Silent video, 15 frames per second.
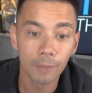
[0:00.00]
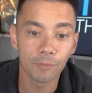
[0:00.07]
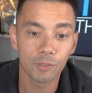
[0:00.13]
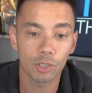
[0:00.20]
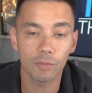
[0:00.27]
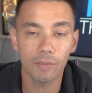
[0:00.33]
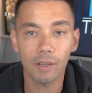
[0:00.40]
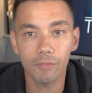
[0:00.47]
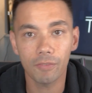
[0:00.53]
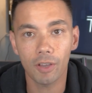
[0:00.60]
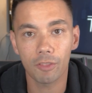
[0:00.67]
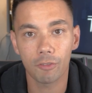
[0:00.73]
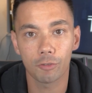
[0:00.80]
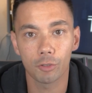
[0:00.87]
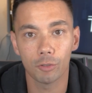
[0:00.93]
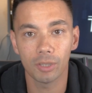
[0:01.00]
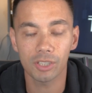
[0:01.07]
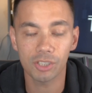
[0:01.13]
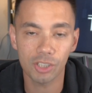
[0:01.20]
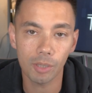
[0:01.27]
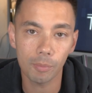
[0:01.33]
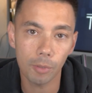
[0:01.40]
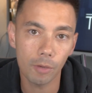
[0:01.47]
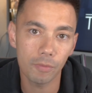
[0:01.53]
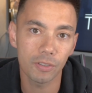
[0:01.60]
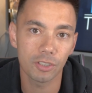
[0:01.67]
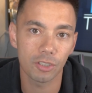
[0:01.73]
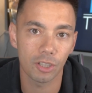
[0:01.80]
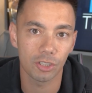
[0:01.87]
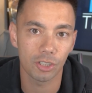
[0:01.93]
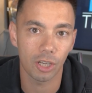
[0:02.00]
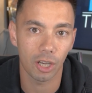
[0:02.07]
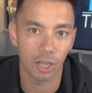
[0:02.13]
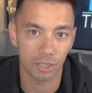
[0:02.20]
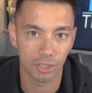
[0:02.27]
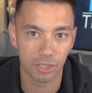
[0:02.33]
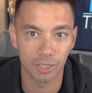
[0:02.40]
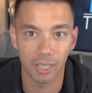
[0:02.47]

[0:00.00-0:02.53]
So without further ado, let's jump over to the charts